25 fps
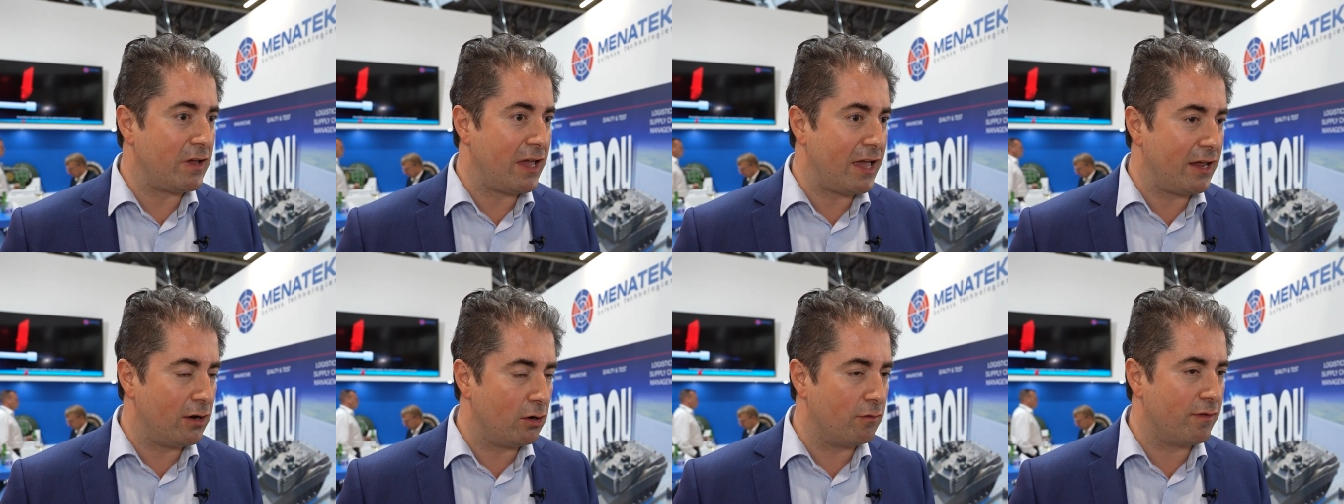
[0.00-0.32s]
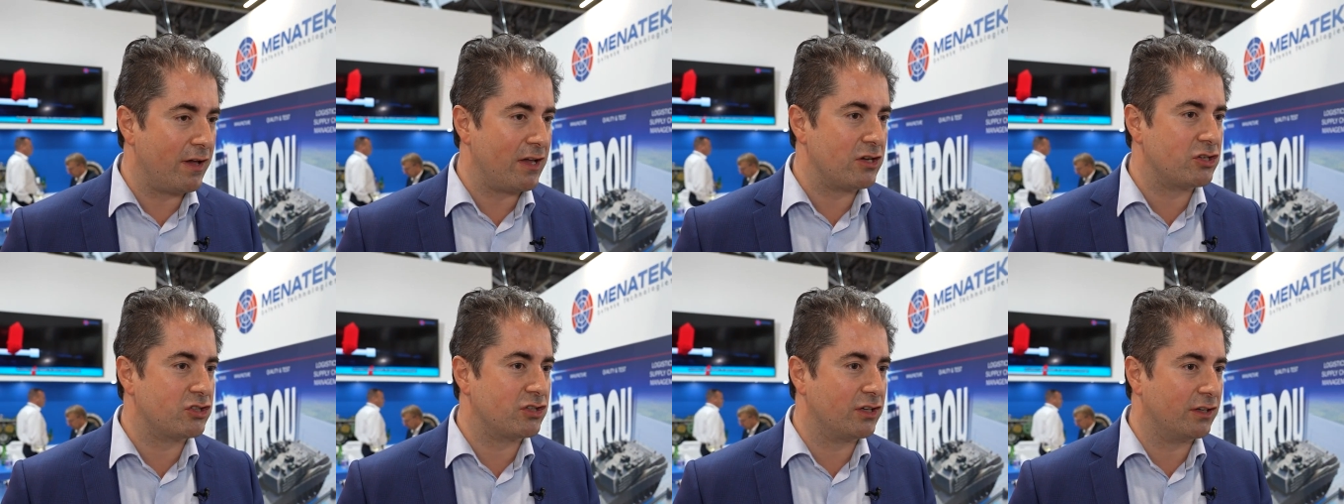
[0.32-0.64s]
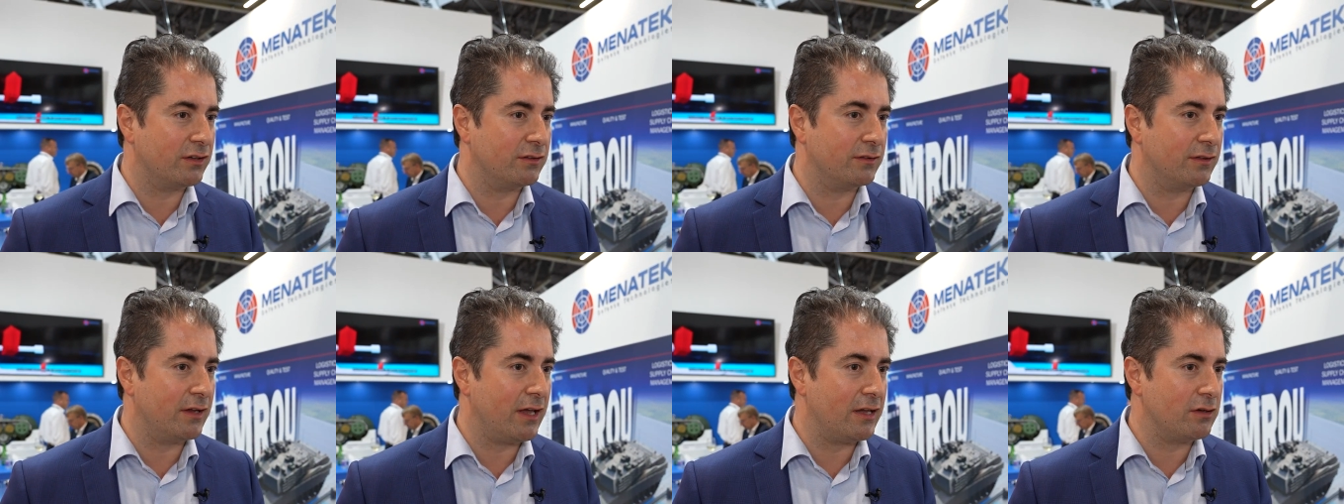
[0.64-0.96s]

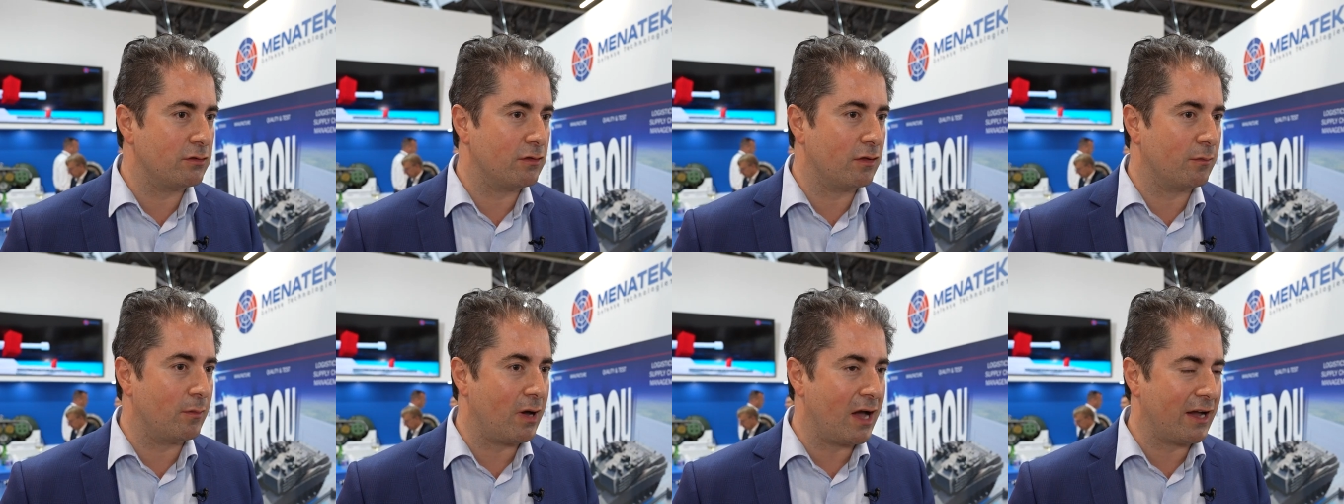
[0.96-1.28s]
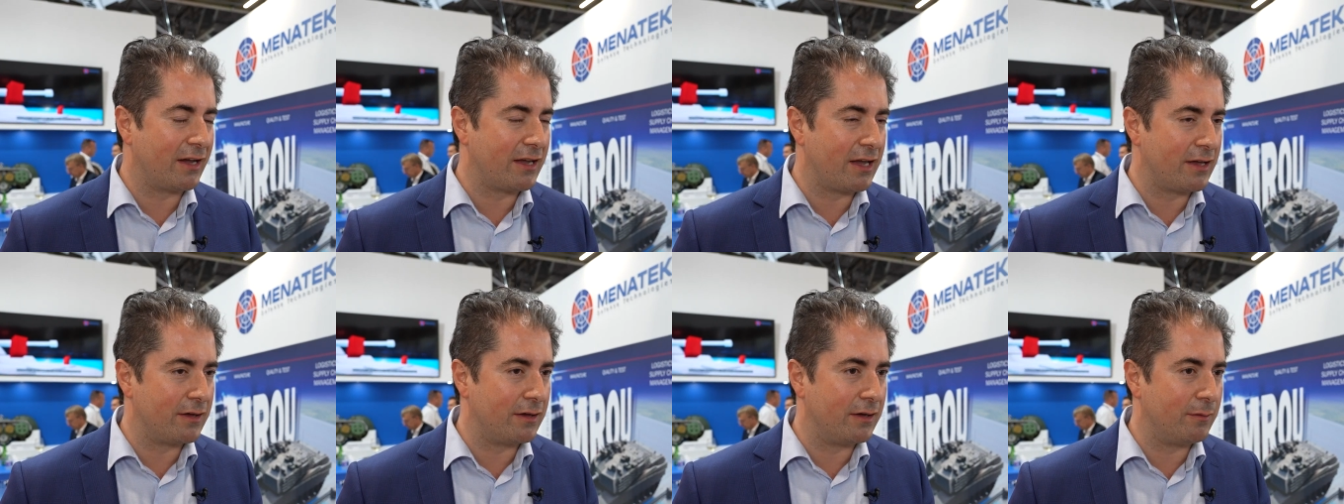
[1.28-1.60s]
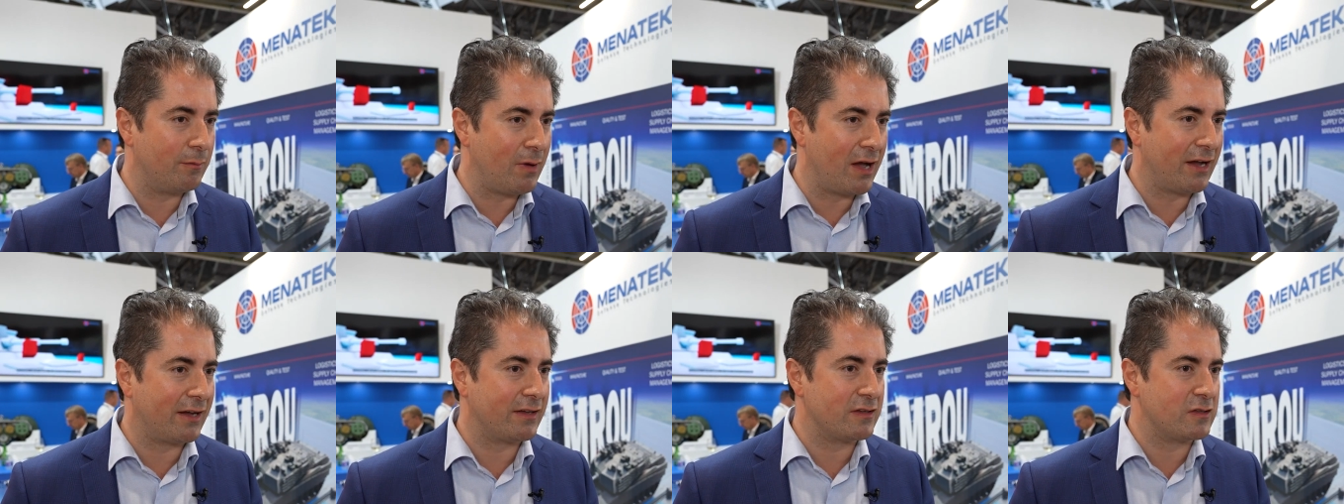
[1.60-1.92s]
innovation into the market
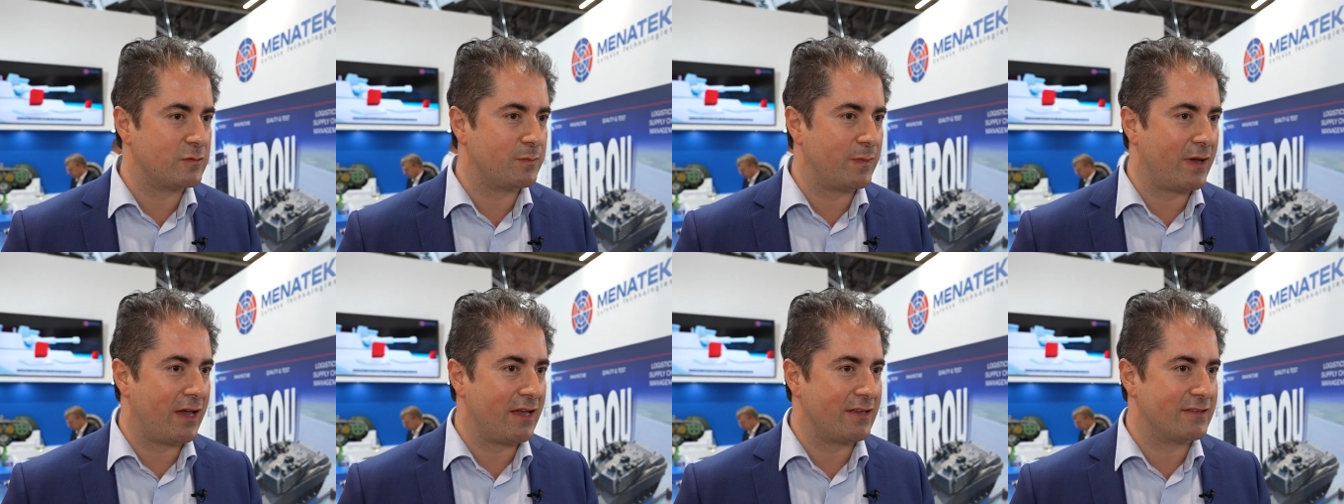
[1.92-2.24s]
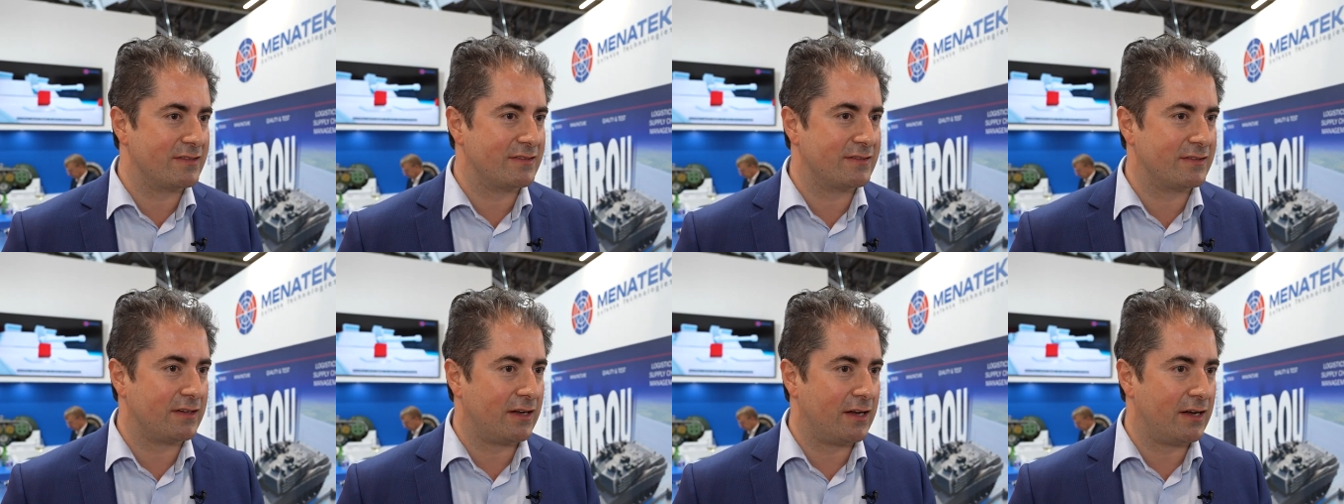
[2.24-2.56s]
uh, market space.